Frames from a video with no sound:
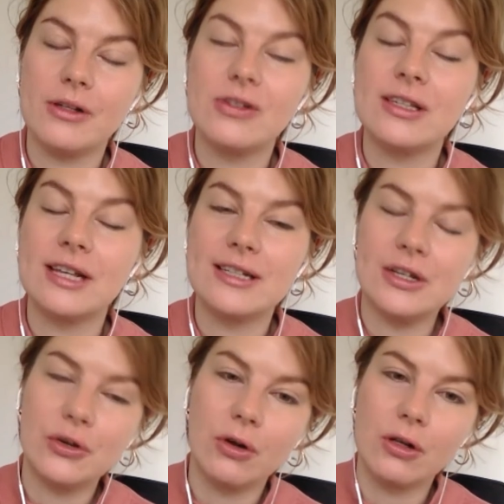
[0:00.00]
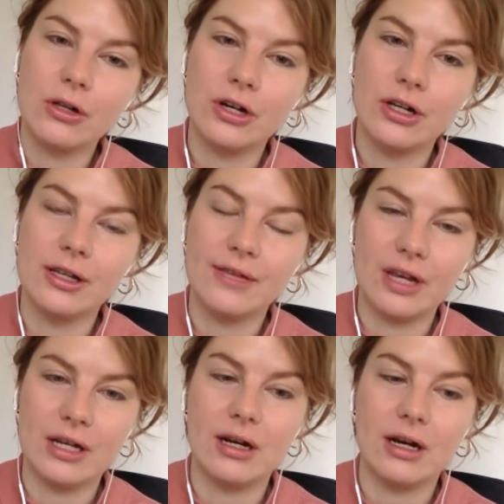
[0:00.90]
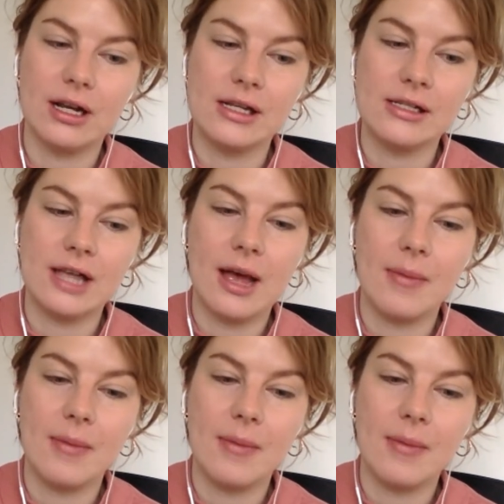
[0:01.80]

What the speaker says: who's a 16-year-old girl living in Ireland,